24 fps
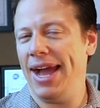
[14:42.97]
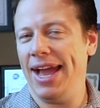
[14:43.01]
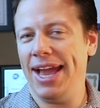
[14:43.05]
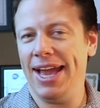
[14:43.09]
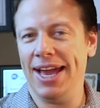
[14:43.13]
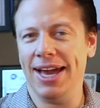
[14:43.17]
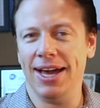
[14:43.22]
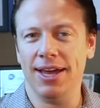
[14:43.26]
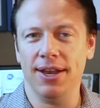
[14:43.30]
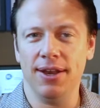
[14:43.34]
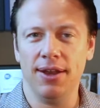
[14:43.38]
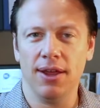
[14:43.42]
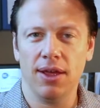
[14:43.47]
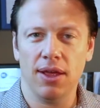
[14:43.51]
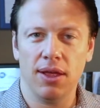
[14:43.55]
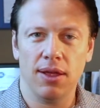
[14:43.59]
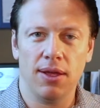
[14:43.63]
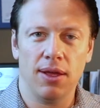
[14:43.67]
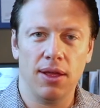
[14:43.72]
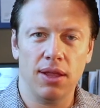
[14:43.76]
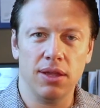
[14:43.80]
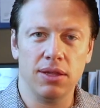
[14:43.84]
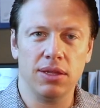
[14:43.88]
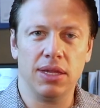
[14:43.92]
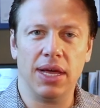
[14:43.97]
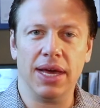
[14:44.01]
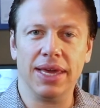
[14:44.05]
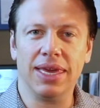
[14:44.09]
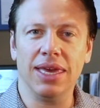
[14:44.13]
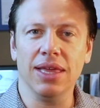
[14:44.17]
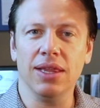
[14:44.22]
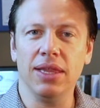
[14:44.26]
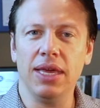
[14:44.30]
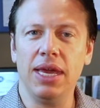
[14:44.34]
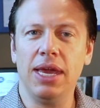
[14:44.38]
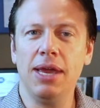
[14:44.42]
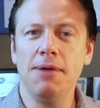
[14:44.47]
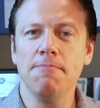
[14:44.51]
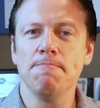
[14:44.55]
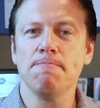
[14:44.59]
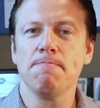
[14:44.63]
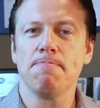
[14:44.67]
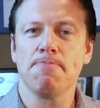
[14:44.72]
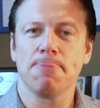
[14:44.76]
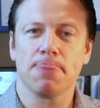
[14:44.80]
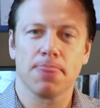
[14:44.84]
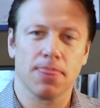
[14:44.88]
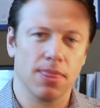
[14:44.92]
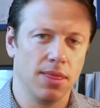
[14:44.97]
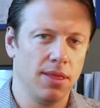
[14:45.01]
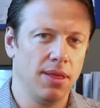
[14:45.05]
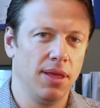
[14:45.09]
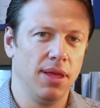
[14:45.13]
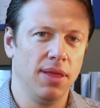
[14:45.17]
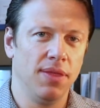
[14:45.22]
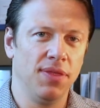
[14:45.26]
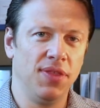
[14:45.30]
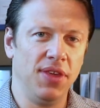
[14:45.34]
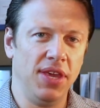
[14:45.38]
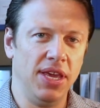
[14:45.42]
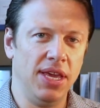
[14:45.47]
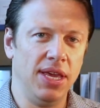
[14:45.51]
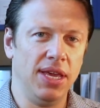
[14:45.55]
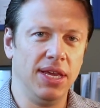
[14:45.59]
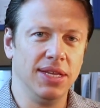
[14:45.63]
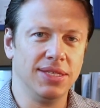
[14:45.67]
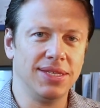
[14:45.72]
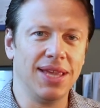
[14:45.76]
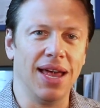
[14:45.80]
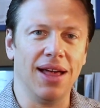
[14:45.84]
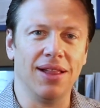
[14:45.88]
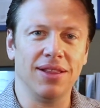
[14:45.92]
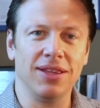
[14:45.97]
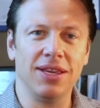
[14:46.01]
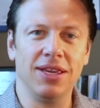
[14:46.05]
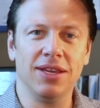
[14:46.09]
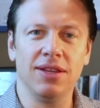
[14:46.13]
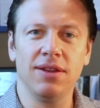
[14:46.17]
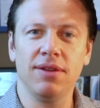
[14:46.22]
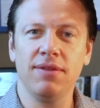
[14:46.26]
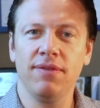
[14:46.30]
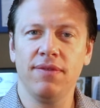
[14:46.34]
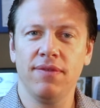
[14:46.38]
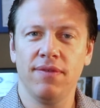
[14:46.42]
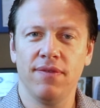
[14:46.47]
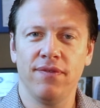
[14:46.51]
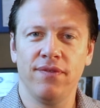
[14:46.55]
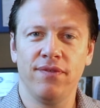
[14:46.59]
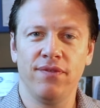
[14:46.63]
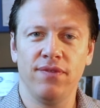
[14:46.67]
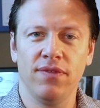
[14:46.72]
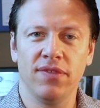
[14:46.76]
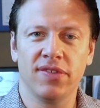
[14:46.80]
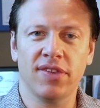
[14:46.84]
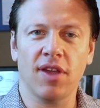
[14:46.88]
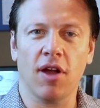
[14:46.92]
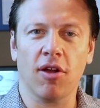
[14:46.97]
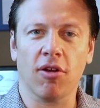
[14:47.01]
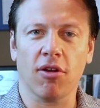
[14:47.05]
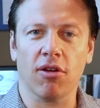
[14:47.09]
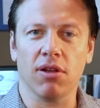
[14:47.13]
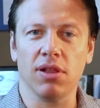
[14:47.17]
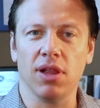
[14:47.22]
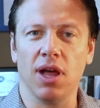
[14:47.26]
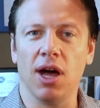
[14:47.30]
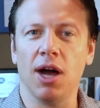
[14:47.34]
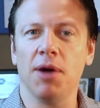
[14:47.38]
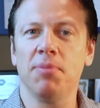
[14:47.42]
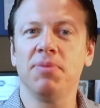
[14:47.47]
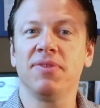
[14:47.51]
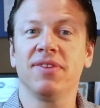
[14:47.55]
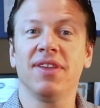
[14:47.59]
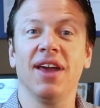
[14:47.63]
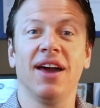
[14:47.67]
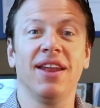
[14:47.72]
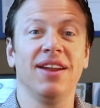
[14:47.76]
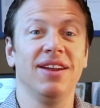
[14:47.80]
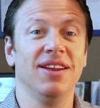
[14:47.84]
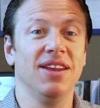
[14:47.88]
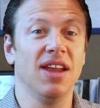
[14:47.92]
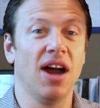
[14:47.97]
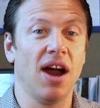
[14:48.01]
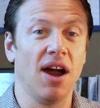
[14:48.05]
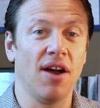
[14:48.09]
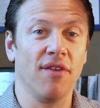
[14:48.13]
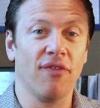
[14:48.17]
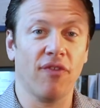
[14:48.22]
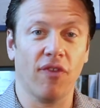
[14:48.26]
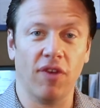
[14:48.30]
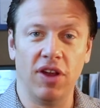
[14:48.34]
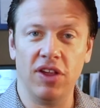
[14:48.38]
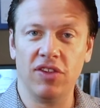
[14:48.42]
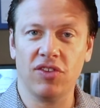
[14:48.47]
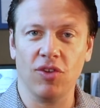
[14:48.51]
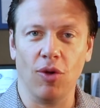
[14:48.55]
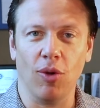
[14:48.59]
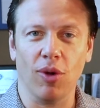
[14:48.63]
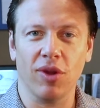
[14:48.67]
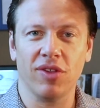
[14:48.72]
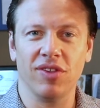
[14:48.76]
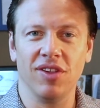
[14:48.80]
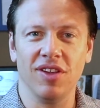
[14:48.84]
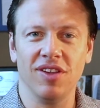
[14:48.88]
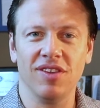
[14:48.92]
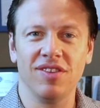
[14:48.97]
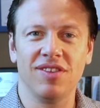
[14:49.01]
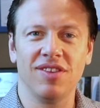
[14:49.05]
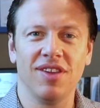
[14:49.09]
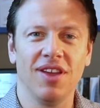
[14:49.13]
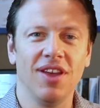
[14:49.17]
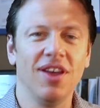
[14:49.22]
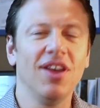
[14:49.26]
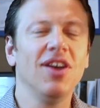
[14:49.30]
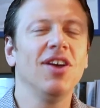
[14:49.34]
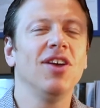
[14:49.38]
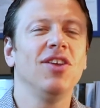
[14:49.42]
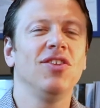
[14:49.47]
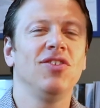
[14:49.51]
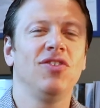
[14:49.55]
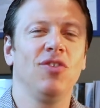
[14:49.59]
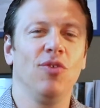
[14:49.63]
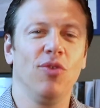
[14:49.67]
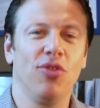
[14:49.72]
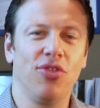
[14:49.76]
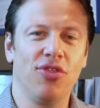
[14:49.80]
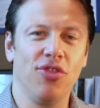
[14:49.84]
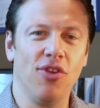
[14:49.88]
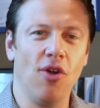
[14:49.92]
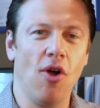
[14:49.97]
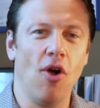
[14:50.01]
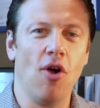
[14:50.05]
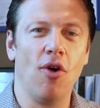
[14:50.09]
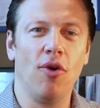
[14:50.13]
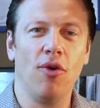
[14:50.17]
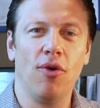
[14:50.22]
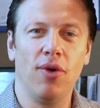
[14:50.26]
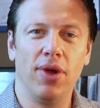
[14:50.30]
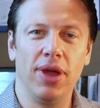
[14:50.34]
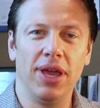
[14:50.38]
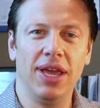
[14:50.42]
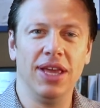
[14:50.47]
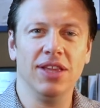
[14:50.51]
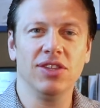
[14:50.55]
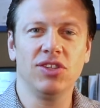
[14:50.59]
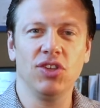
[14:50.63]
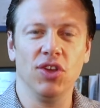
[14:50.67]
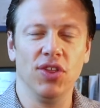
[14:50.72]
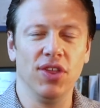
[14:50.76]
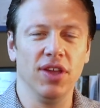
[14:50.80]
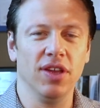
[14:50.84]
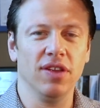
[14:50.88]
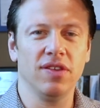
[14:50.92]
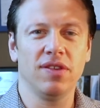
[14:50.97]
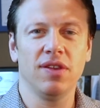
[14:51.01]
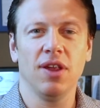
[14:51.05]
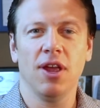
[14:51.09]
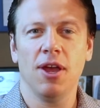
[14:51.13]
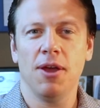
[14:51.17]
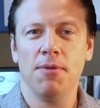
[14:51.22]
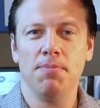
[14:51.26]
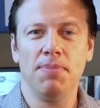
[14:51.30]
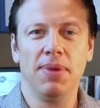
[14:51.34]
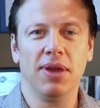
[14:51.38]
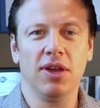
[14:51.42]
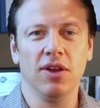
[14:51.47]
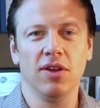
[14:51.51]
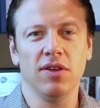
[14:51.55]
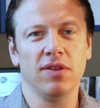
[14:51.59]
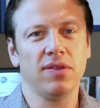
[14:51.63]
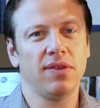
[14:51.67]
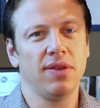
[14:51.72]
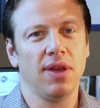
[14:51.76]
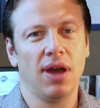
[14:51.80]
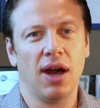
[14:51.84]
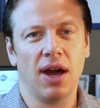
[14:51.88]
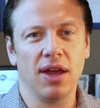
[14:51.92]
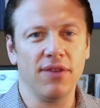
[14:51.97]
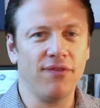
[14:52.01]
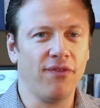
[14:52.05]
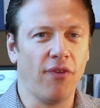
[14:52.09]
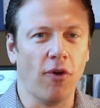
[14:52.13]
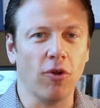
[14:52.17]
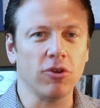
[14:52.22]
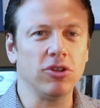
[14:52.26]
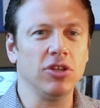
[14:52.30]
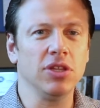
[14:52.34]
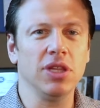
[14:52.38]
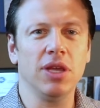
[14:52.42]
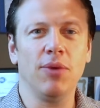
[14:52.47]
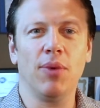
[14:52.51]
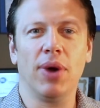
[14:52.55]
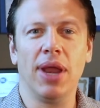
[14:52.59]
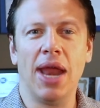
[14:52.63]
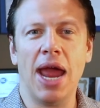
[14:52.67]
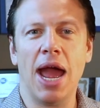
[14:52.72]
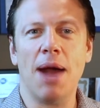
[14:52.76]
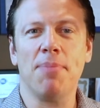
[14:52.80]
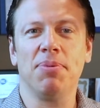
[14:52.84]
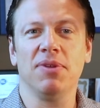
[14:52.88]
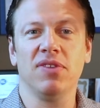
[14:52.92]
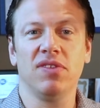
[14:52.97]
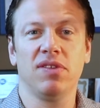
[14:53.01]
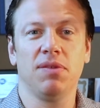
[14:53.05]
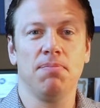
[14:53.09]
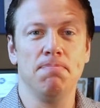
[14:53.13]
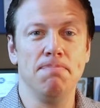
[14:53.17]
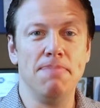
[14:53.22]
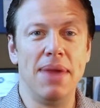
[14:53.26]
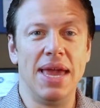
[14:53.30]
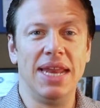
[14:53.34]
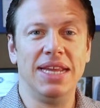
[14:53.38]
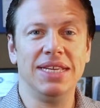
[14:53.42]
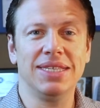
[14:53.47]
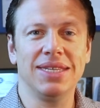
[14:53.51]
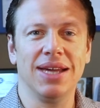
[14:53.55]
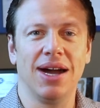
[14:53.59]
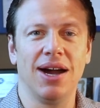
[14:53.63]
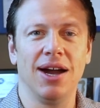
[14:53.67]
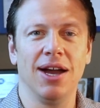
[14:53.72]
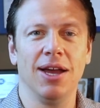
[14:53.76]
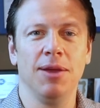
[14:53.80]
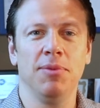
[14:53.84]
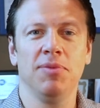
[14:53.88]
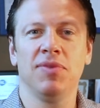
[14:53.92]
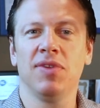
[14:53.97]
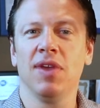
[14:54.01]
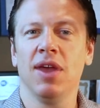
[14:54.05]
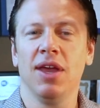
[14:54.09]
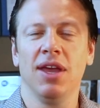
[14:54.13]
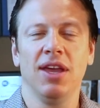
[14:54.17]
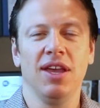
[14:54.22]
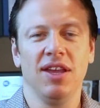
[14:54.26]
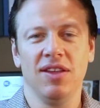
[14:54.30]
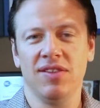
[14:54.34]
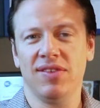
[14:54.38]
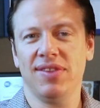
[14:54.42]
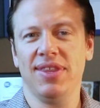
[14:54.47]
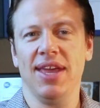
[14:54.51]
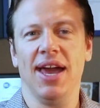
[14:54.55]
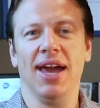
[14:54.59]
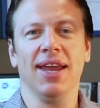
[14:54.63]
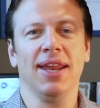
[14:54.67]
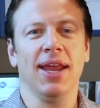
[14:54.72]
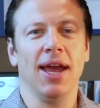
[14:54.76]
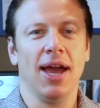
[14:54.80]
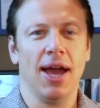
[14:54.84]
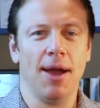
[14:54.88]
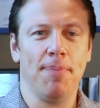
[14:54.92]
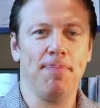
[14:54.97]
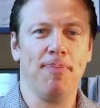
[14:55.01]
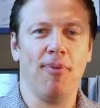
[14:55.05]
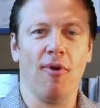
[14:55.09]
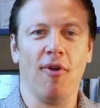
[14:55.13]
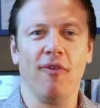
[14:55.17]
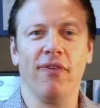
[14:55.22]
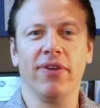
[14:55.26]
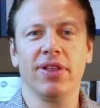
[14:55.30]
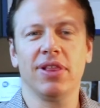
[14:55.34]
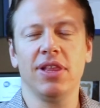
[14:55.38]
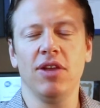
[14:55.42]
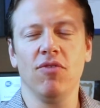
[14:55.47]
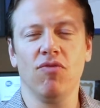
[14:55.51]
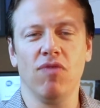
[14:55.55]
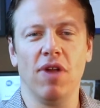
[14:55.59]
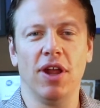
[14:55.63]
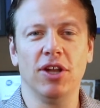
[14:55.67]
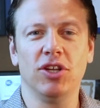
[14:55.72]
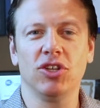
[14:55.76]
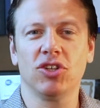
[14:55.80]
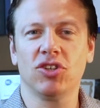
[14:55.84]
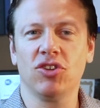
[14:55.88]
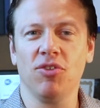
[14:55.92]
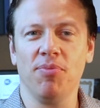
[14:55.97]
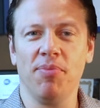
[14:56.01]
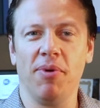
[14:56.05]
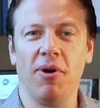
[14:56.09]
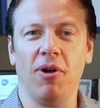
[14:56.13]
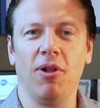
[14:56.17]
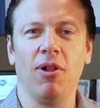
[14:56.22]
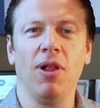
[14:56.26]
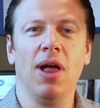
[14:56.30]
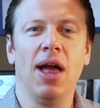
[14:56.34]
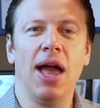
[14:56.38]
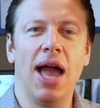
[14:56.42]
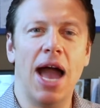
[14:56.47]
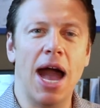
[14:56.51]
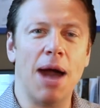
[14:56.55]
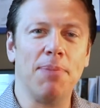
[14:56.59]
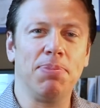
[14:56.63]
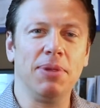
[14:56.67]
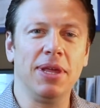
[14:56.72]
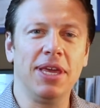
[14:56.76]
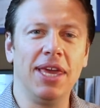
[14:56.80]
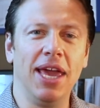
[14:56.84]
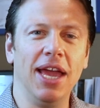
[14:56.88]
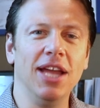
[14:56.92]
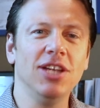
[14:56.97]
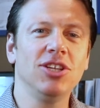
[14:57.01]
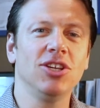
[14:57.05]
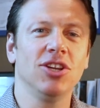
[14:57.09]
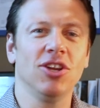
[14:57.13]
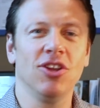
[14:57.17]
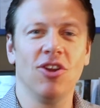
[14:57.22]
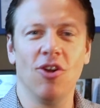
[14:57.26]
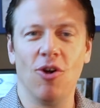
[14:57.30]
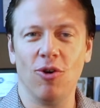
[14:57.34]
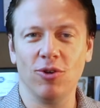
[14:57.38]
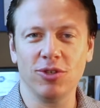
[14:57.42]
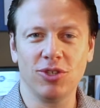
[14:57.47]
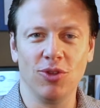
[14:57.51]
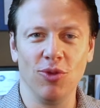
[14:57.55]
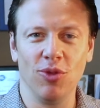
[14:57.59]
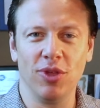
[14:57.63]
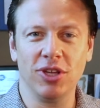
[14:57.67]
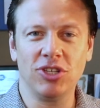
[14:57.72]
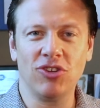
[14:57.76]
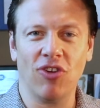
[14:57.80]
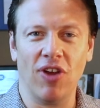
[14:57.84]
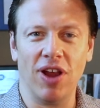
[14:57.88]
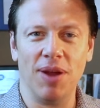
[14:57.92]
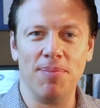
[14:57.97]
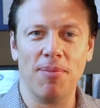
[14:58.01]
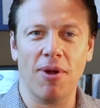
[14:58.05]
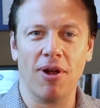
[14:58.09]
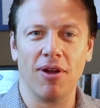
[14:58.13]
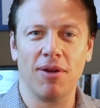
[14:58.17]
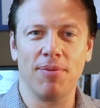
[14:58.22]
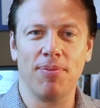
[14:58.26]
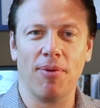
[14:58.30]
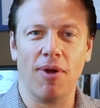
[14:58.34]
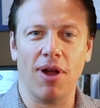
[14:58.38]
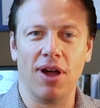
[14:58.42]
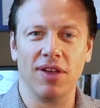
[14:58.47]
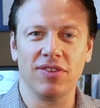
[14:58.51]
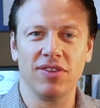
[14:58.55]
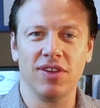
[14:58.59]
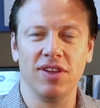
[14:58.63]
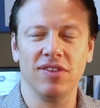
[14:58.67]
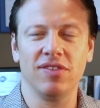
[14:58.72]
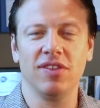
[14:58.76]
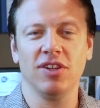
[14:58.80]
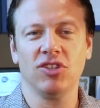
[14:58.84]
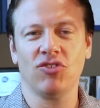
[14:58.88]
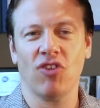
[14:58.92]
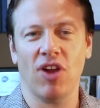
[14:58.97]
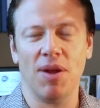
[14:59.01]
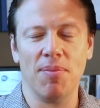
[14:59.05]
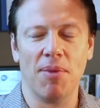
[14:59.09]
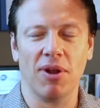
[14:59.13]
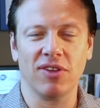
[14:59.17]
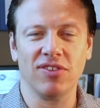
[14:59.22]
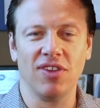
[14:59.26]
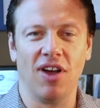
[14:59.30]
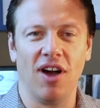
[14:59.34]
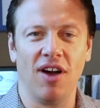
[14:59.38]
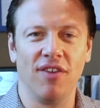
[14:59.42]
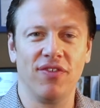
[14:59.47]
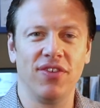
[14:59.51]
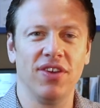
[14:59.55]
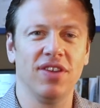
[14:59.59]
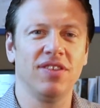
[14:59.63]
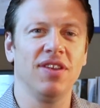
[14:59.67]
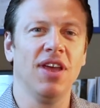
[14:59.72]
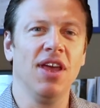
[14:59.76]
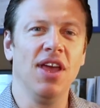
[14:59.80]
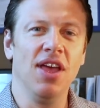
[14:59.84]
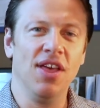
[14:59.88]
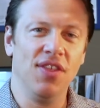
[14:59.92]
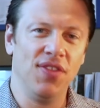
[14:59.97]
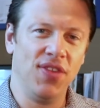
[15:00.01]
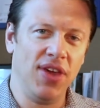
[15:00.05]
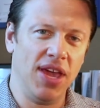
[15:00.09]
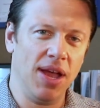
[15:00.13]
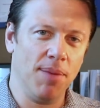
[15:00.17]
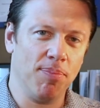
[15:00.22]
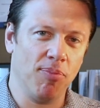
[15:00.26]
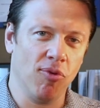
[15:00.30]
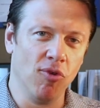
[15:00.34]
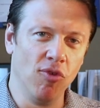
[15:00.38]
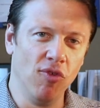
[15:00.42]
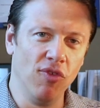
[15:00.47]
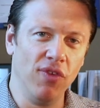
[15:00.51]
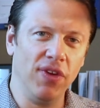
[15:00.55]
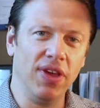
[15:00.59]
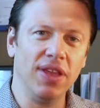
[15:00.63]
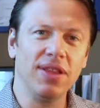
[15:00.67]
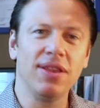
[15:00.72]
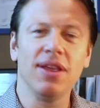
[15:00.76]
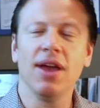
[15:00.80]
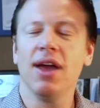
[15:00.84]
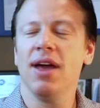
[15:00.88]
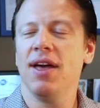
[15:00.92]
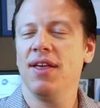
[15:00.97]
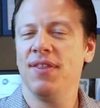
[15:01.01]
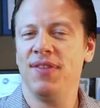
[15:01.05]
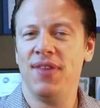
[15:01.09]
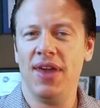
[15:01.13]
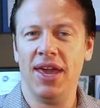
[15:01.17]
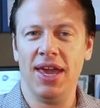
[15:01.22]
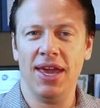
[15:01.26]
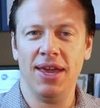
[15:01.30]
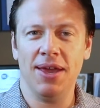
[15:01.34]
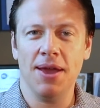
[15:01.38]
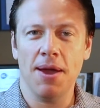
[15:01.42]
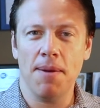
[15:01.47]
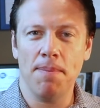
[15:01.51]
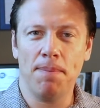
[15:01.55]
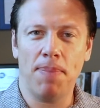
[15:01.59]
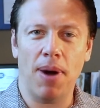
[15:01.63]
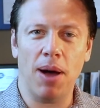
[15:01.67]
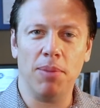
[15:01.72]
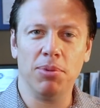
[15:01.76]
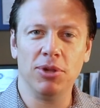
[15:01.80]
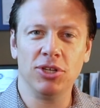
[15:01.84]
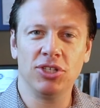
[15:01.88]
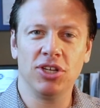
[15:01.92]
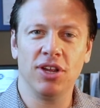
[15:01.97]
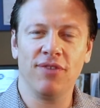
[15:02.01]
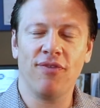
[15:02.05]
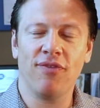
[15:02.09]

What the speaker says: And luckily, the Italian soccer clubs got enough resources to throw into this. Because unfortunately what happens many times is that a perfectly registrable application goes through the trademark process, the trademarks office, they approve it, they publish